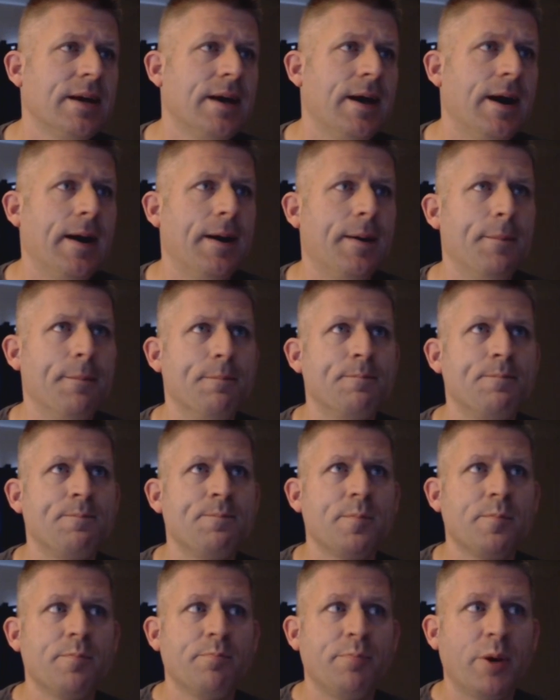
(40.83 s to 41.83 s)
Um,
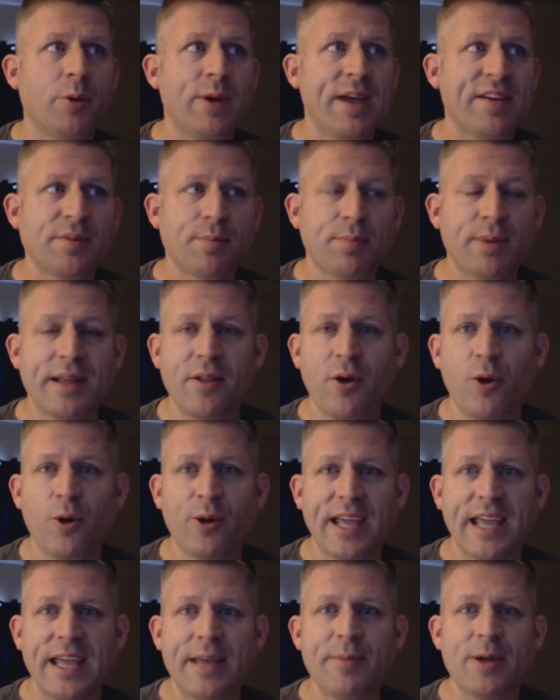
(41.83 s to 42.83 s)
but we have to play the whole
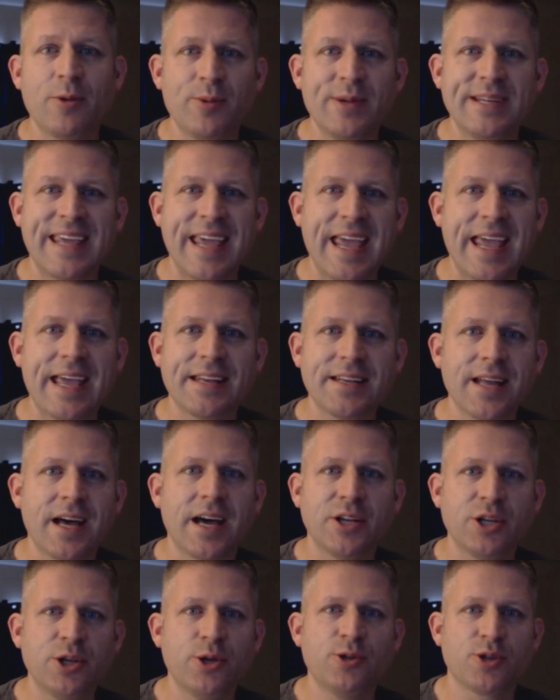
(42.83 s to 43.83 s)
game and we
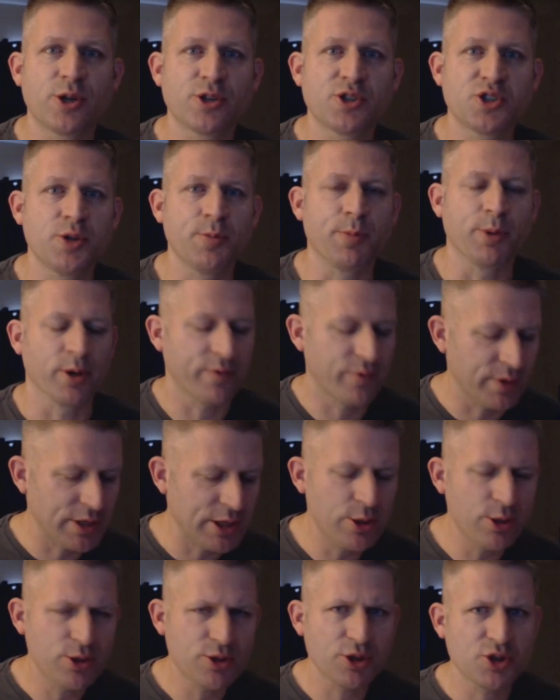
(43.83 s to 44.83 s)
cannot use our super. If we
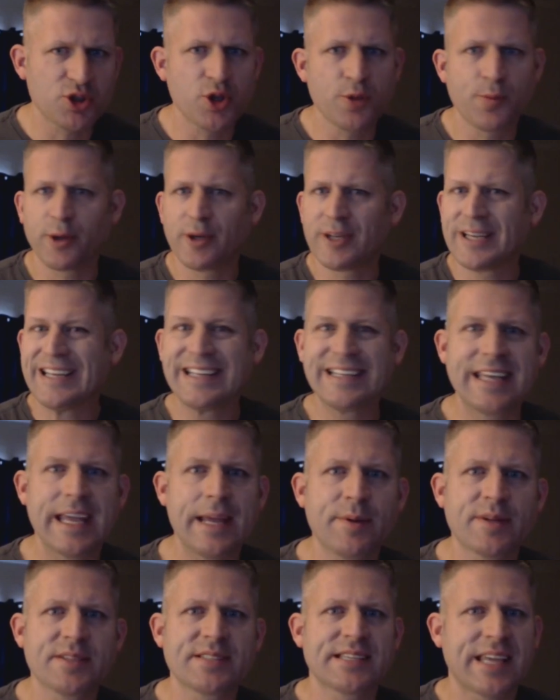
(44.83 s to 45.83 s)
use our super,
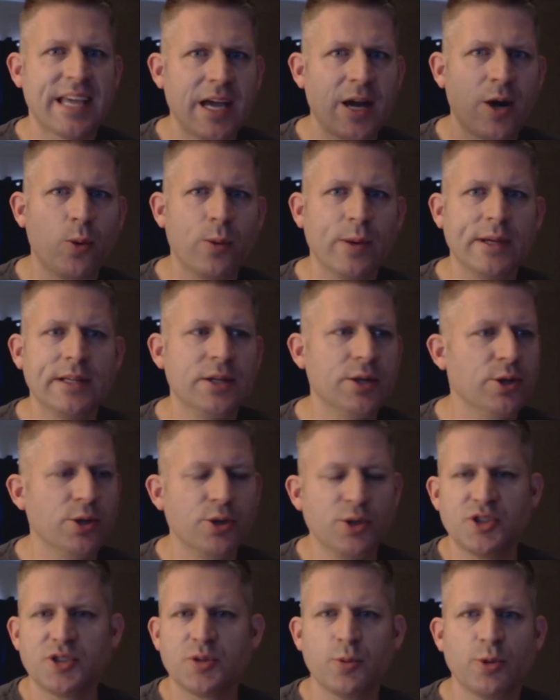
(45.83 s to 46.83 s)
game doesn't count, we
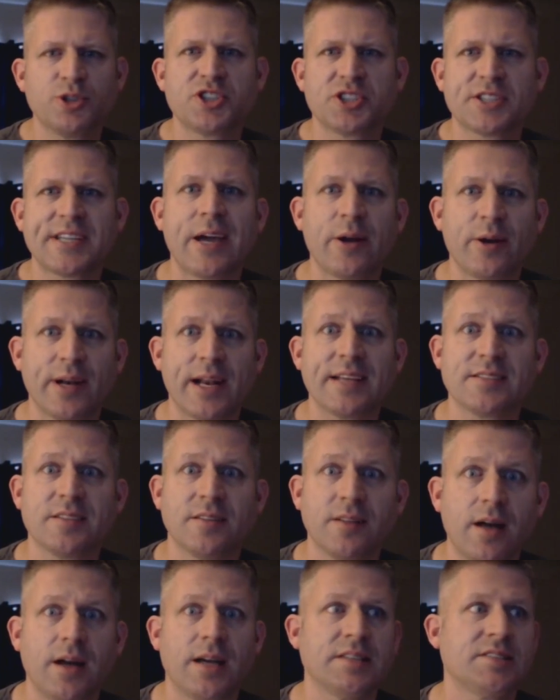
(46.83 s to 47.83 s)
lose, we'll just count it as a
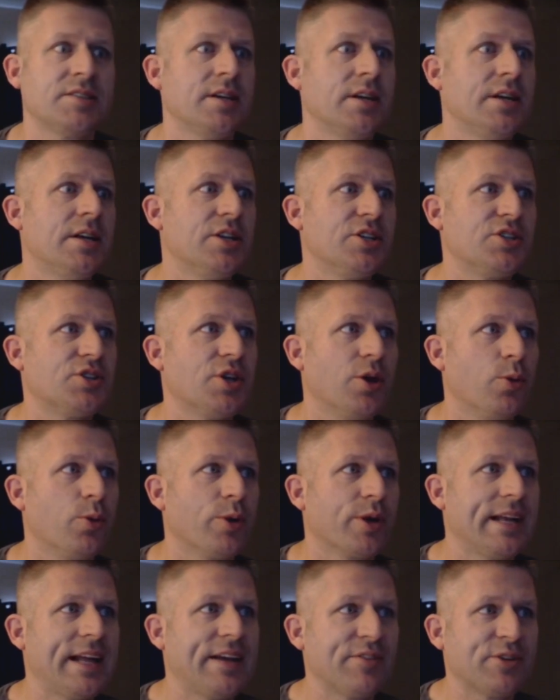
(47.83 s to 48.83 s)
loss. So we're
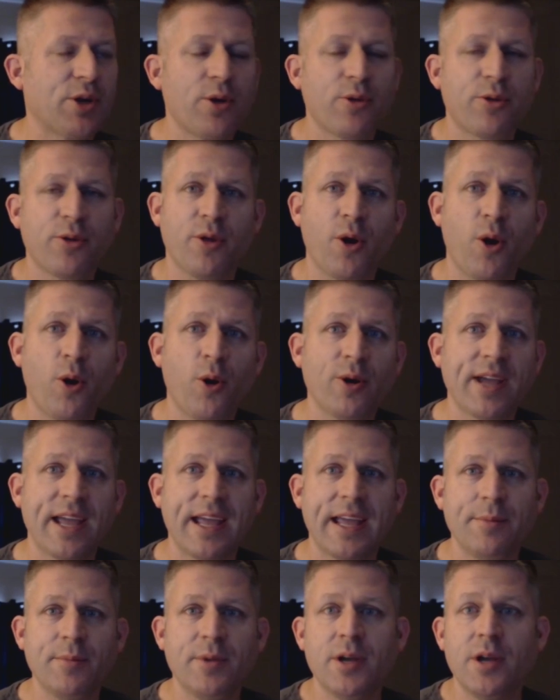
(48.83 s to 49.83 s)
going to have to go through the whole
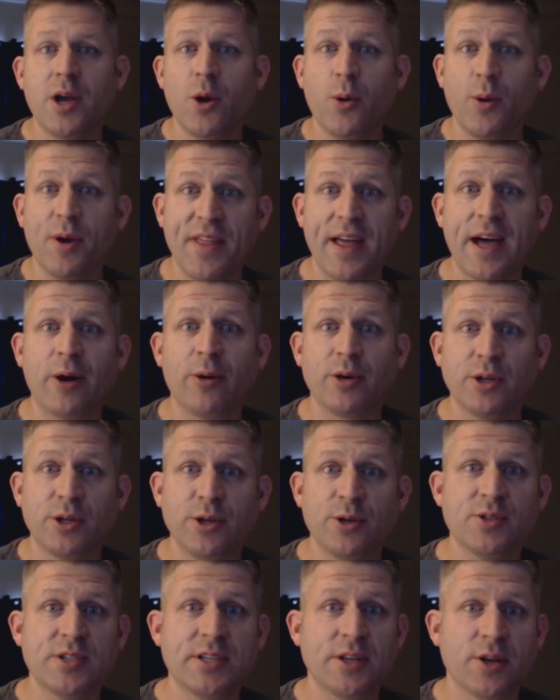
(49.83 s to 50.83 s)
game without
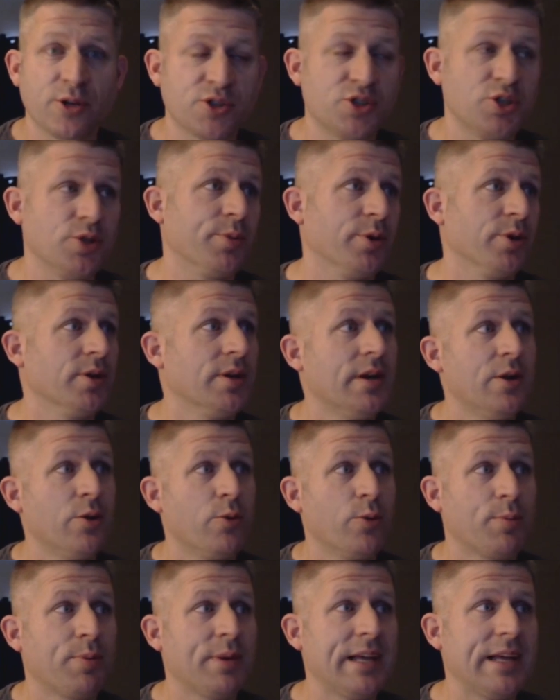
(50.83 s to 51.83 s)
using our super.
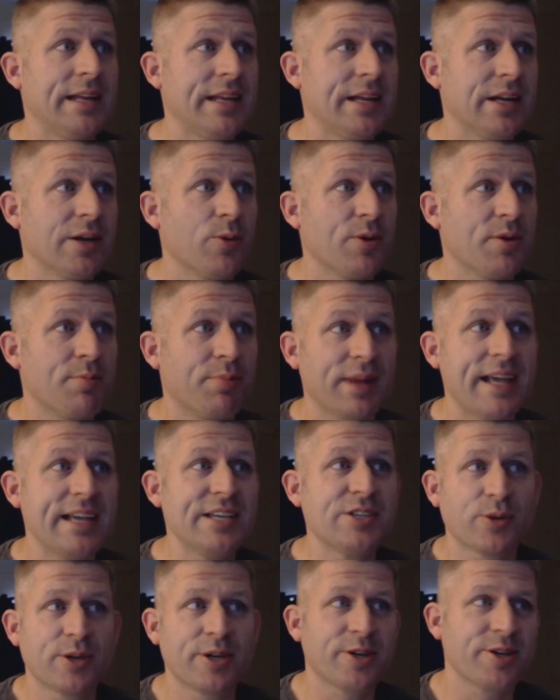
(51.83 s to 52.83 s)
We're playing here with
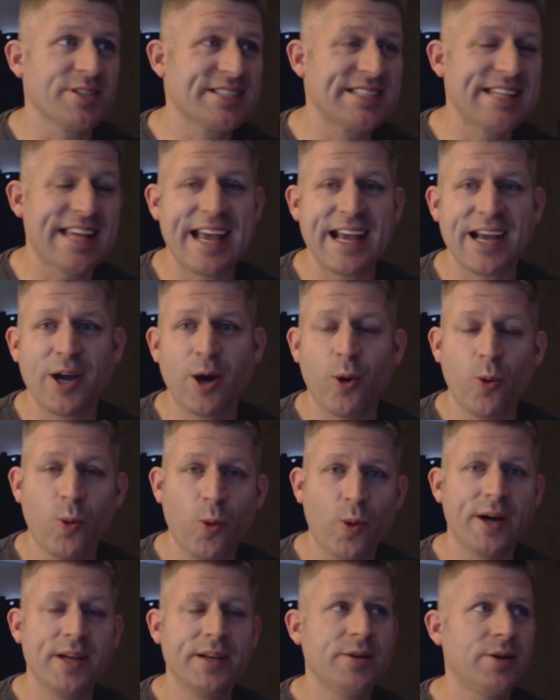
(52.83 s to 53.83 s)
Blaze Runner and Zacho
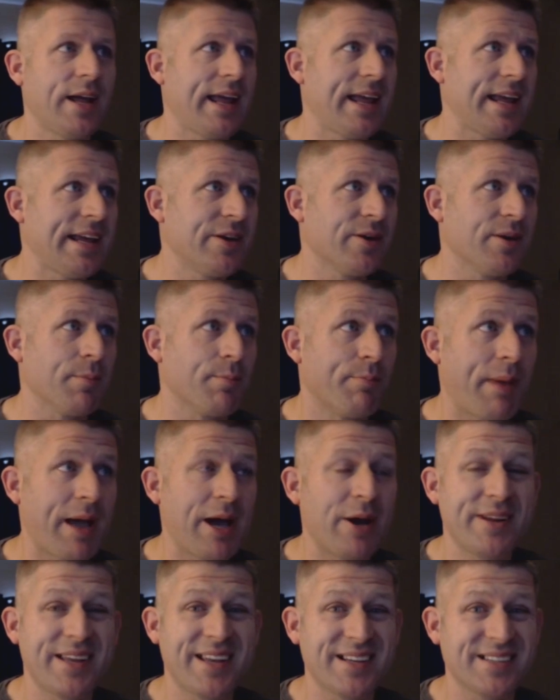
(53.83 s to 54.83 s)
1 here at
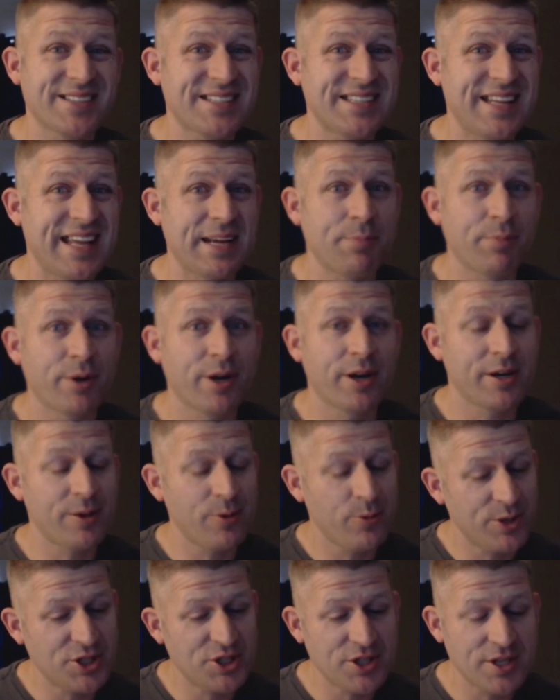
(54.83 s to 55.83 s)
Bounty on Snake Prairie,
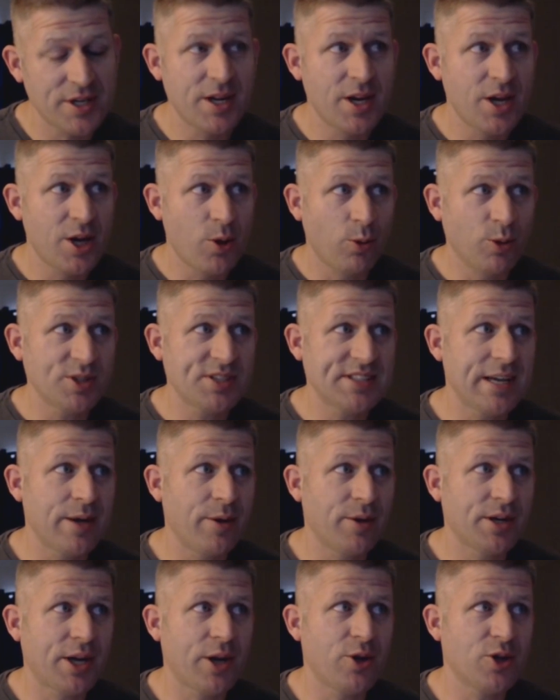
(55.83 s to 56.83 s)
which we'll see how
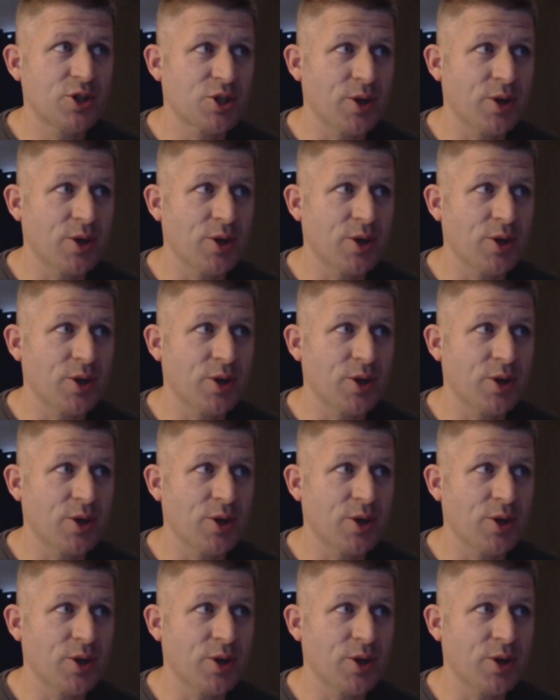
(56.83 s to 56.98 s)
it goes.